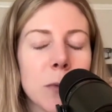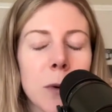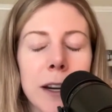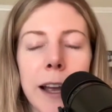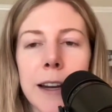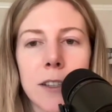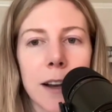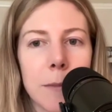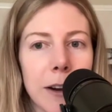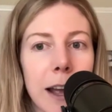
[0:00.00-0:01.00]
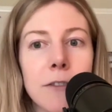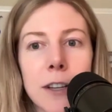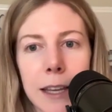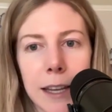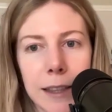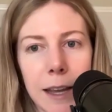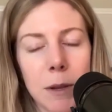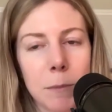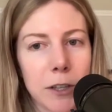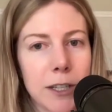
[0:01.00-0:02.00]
and we're going to kind of talk about everything that people